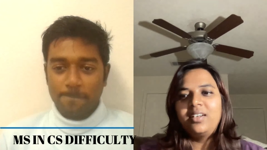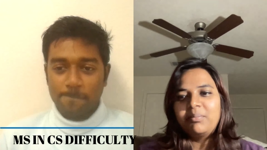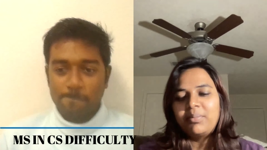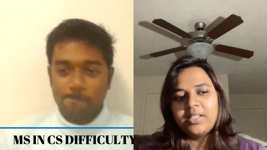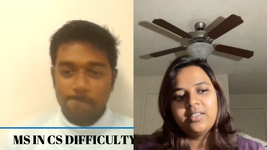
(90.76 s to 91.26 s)
Speaker 1: going
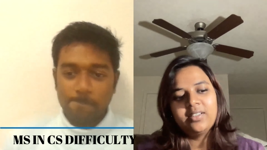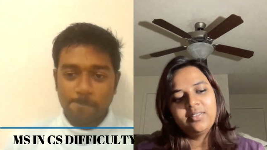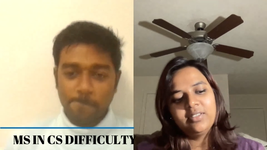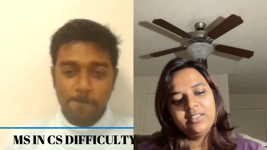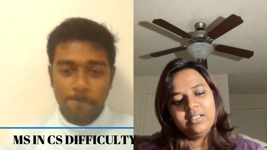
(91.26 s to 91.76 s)
to
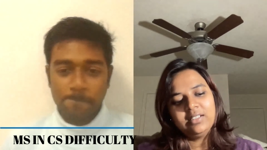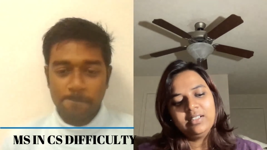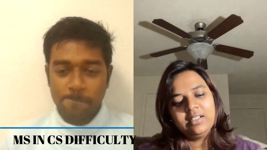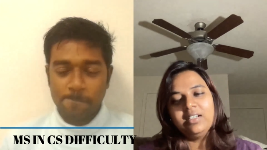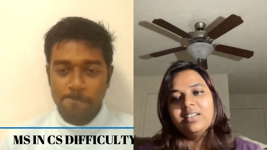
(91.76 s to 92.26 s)
compare it with
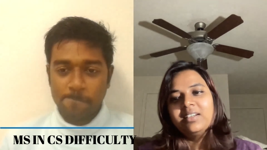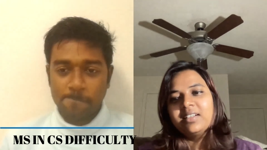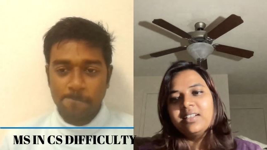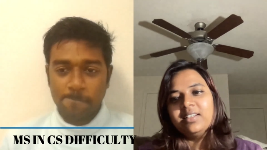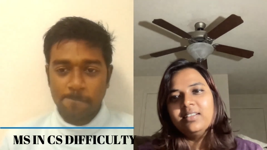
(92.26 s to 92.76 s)
our
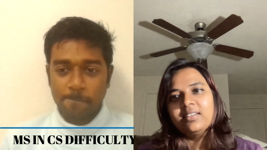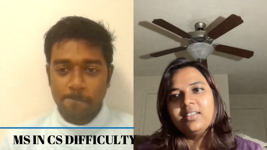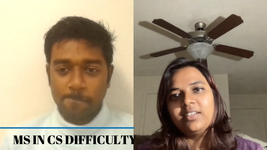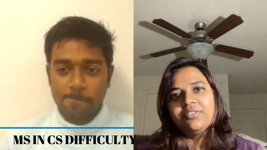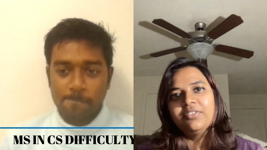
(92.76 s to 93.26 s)

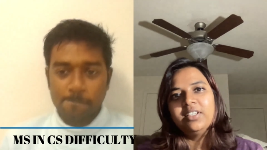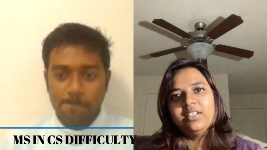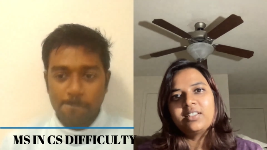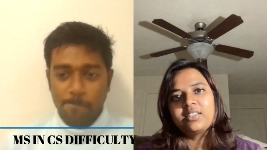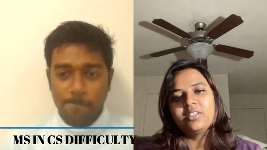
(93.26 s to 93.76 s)
undergrad
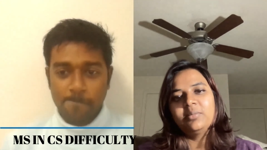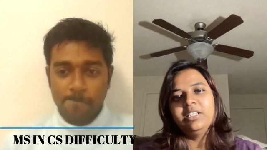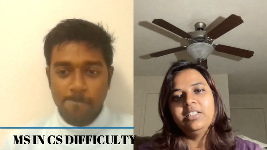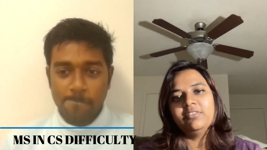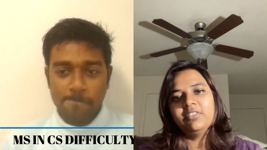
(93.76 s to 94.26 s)
definitely
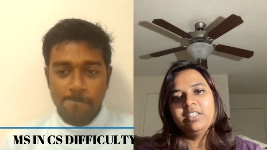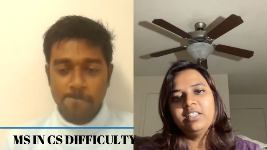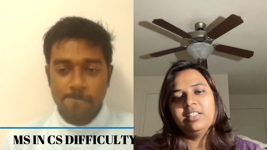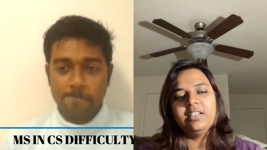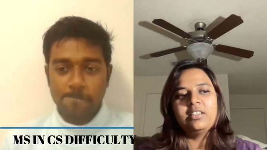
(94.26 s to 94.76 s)
it's going to be
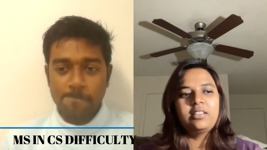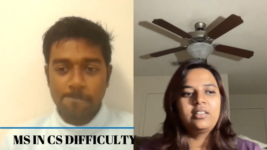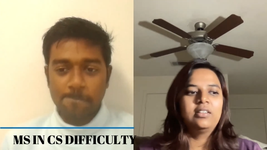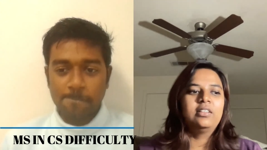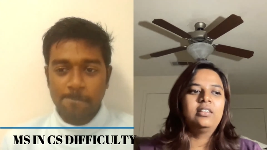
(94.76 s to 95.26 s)
tougher than
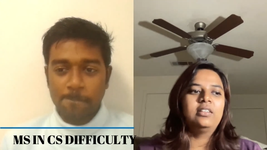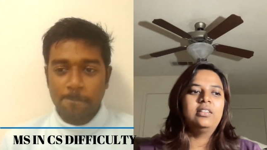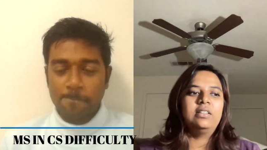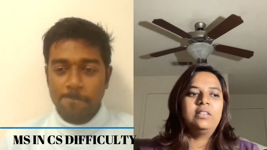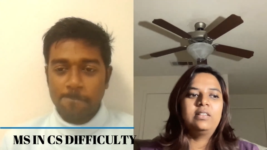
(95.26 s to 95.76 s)
that
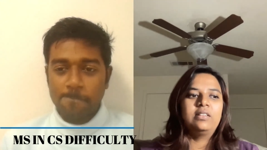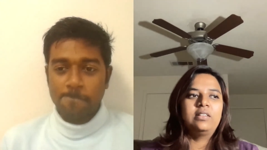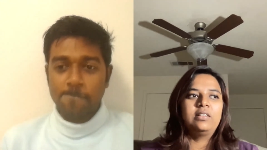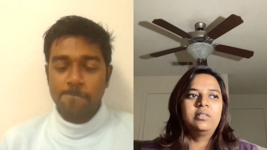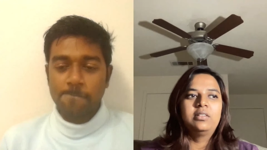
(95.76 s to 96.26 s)

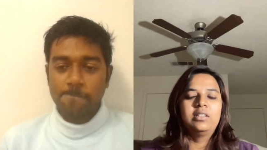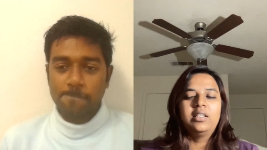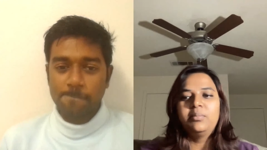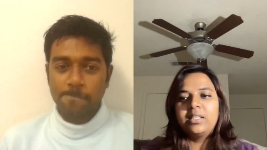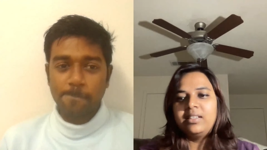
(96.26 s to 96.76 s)
and uh,
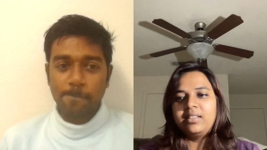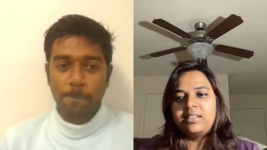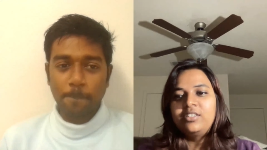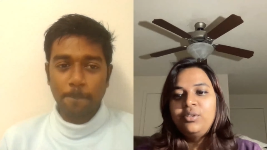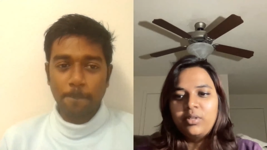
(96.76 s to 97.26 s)
but
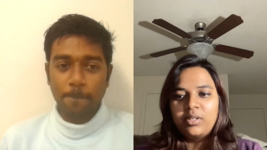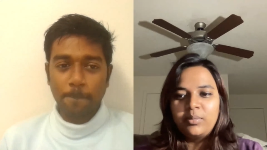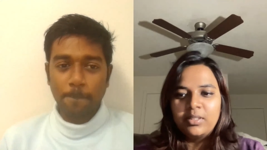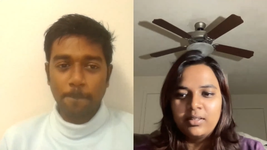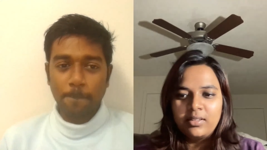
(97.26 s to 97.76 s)
then it's
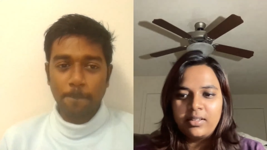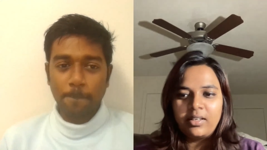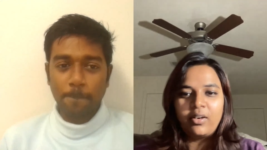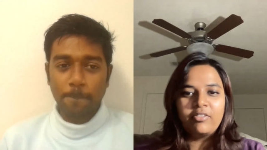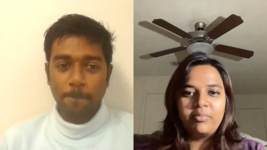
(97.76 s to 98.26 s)

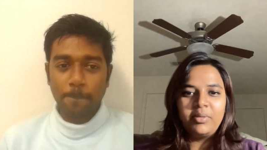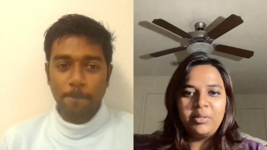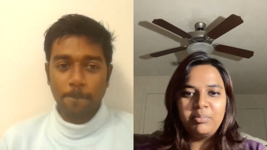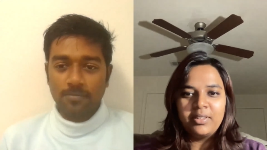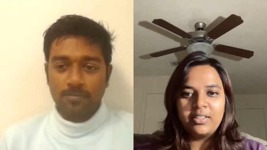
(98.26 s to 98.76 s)
doable there are a lot
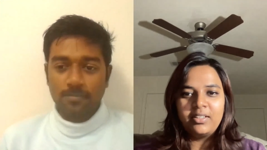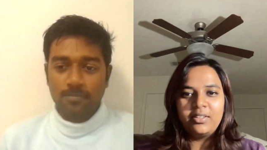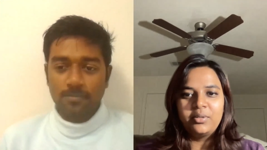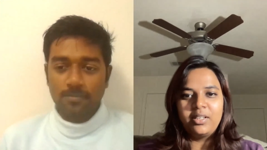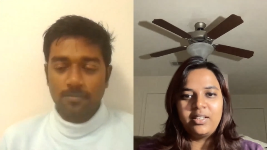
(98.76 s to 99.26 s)
of people
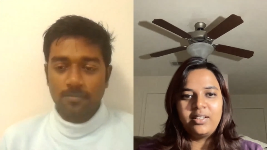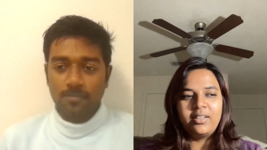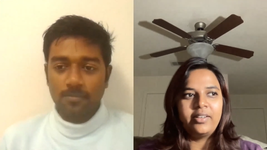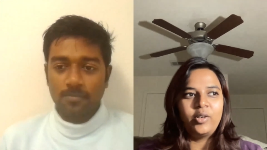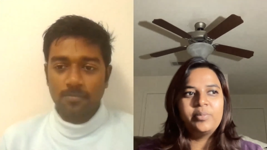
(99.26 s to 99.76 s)
that do
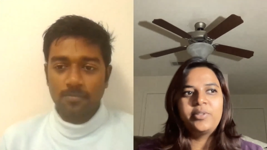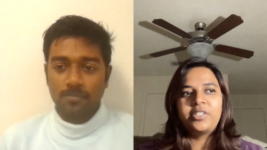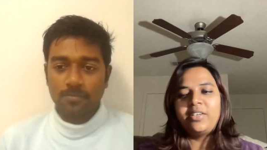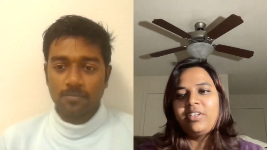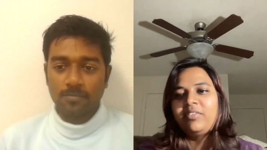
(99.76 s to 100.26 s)
and
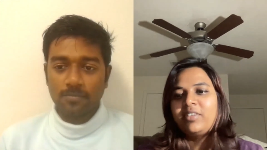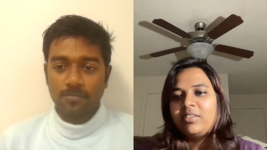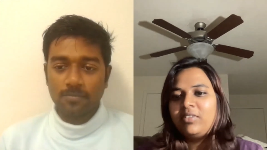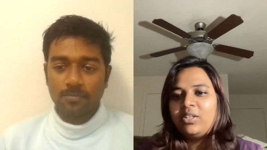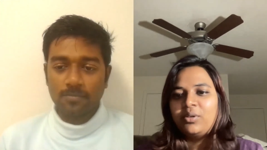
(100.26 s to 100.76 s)
almost
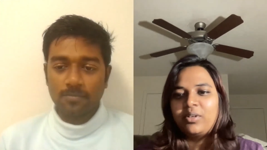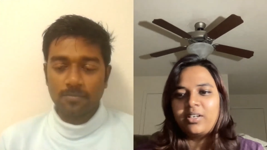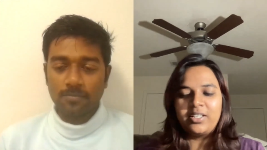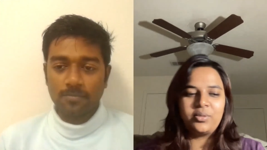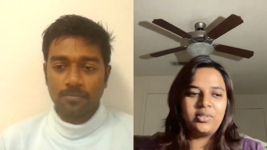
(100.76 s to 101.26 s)
everyone we
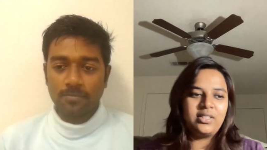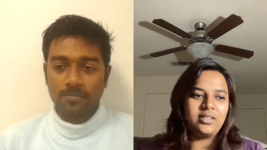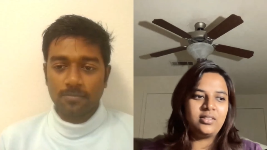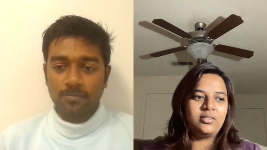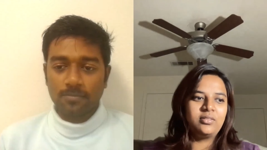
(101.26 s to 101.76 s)
know
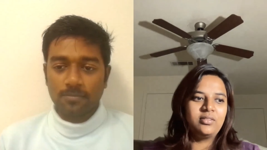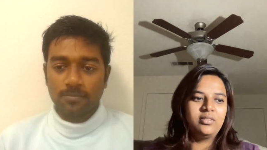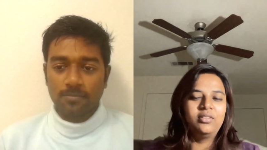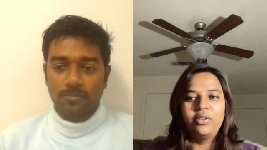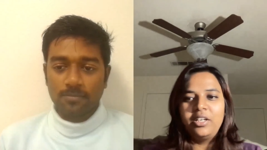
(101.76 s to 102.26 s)
graduates
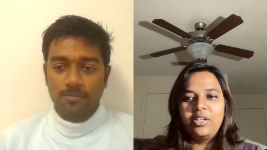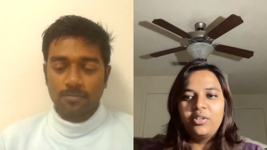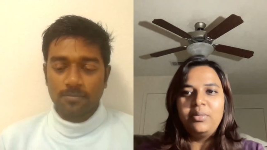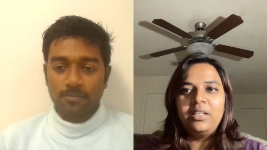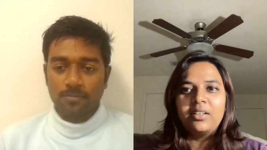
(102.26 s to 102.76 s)
so
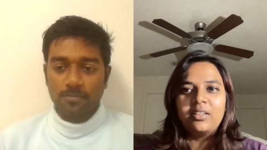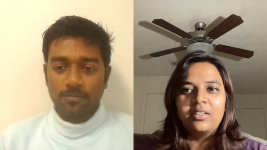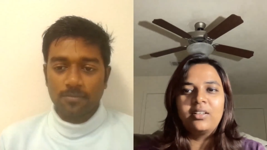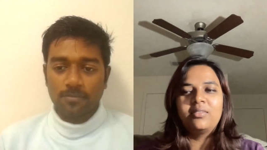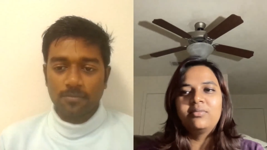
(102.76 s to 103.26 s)
no need to be
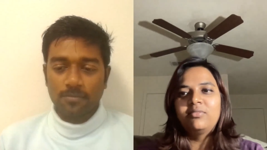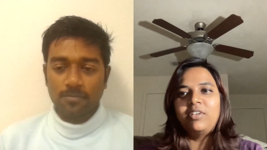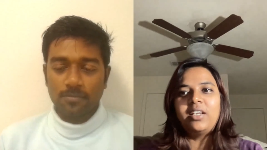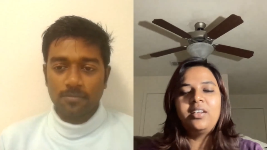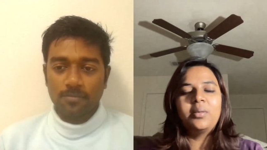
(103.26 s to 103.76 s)
t-
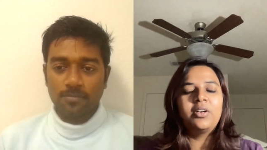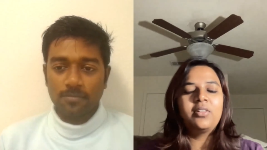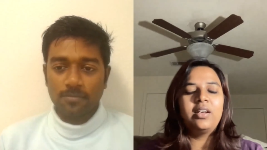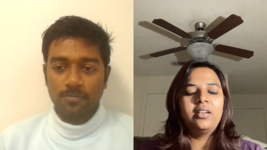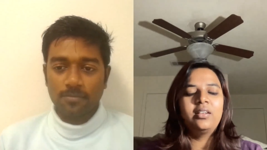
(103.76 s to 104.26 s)
uh,
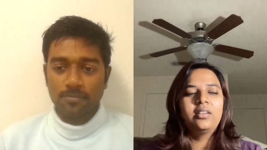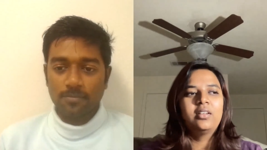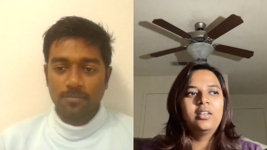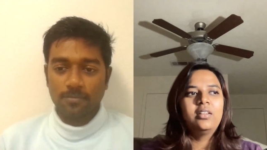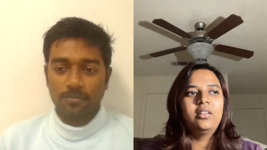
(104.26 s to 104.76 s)
worried about that